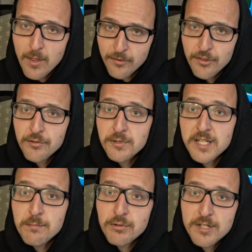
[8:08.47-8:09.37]
the
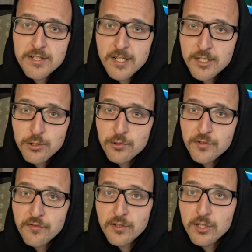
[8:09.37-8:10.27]
3D prints I use
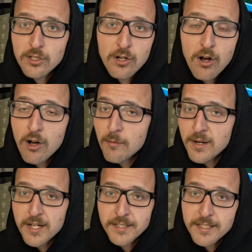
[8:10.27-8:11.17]
for all
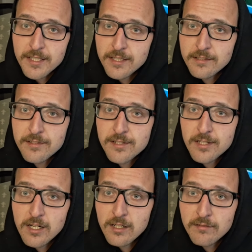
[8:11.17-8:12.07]
my gear and
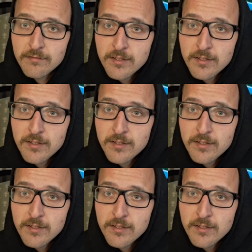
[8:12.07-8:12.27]
stuff.